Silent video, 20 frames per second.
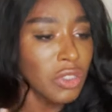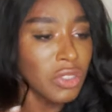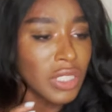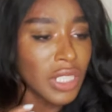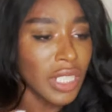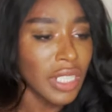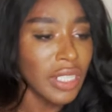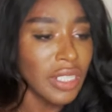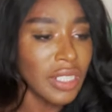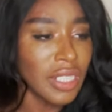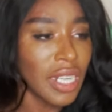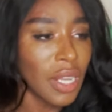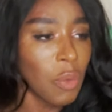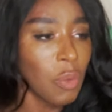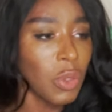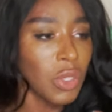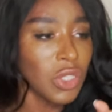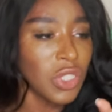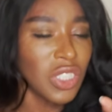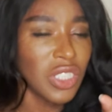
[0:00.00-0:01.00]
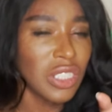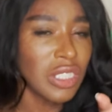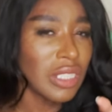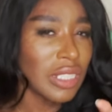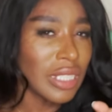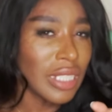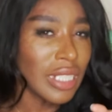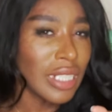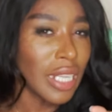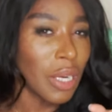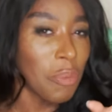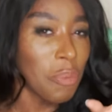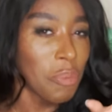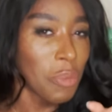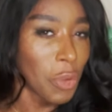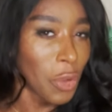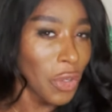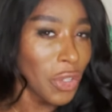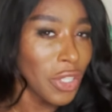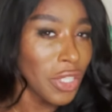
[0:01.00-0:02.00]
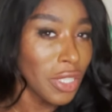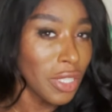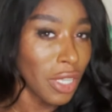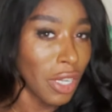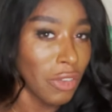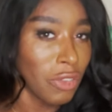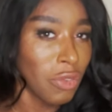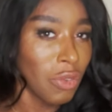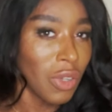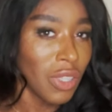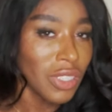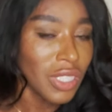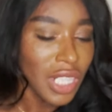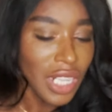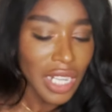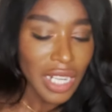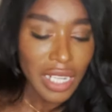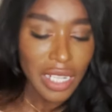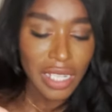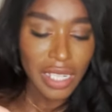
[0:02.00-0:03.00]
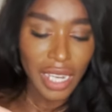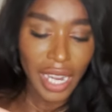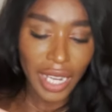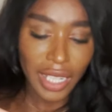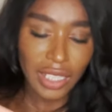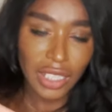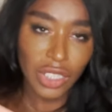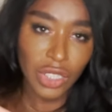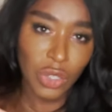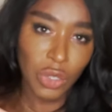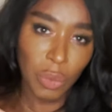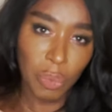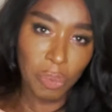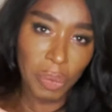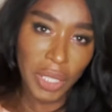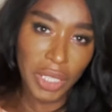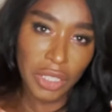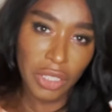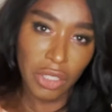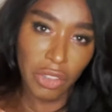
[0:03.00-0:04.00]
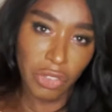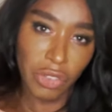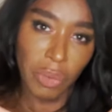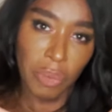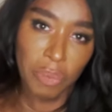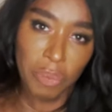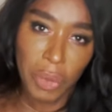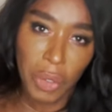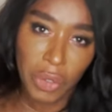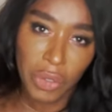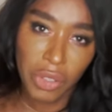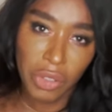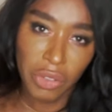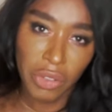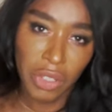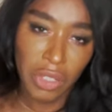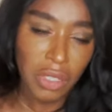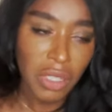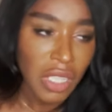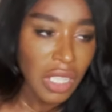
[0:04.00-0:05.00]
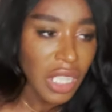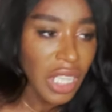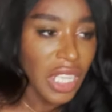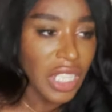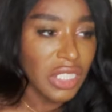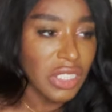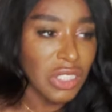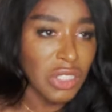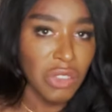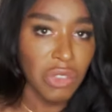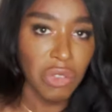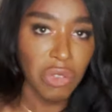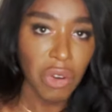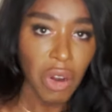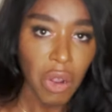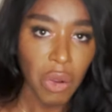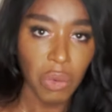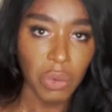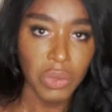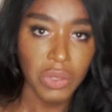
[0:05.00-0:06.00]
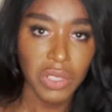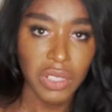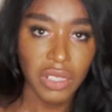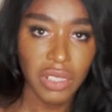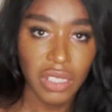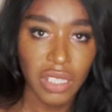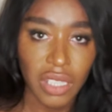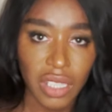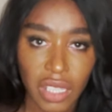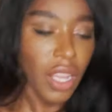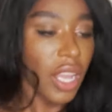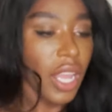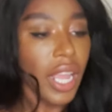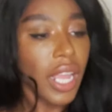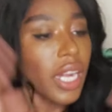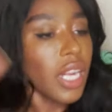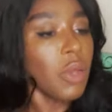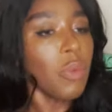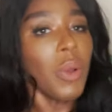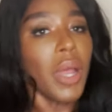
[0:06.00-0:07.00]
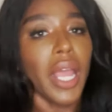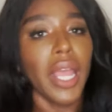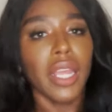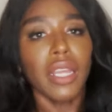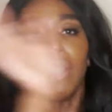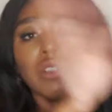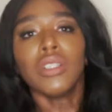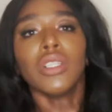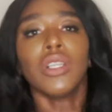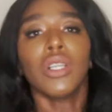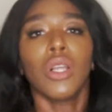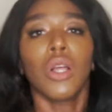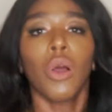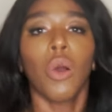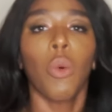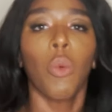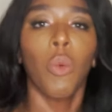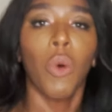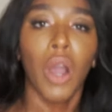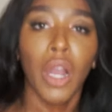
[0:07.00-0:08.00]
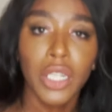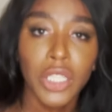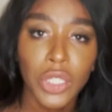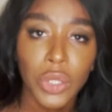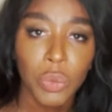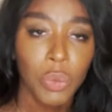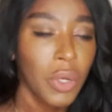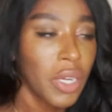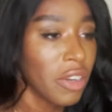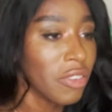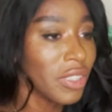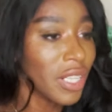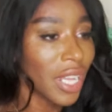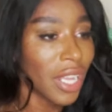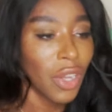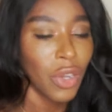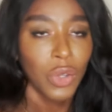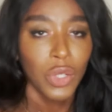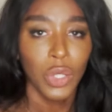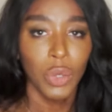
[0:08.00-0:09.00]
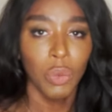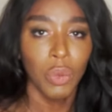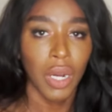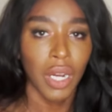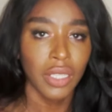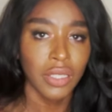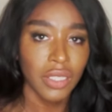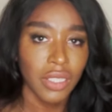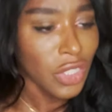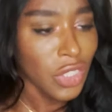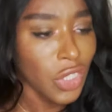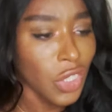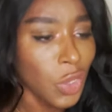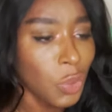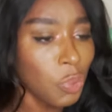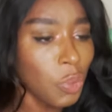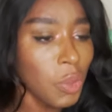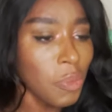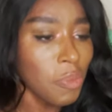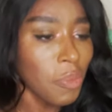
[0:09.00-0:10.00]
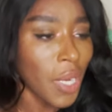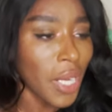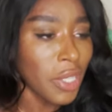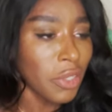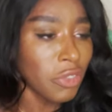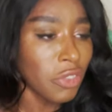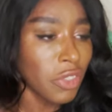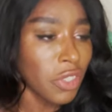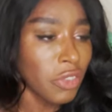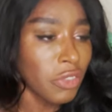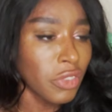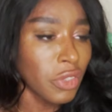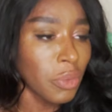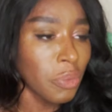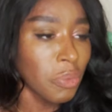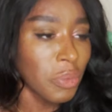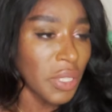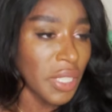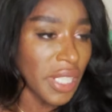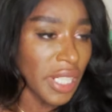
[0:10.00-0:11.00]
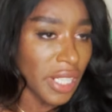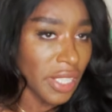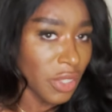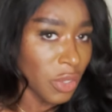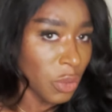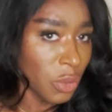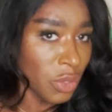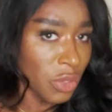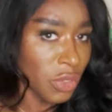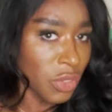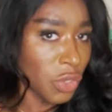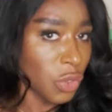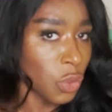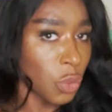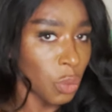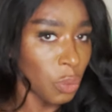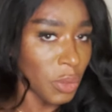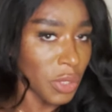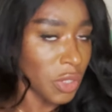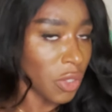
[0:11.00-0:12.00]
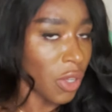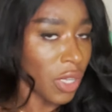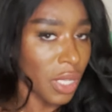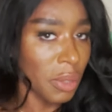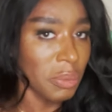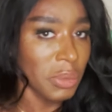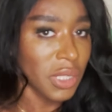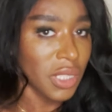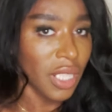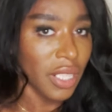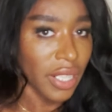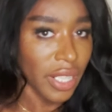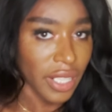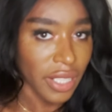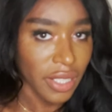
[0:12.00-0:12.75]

the internet wants to see their murdered loved one next to the picture of the murderer? It's gross. Anyway, watch whatever the hell you want. Just be mindful of the media you consume is all I'm saying.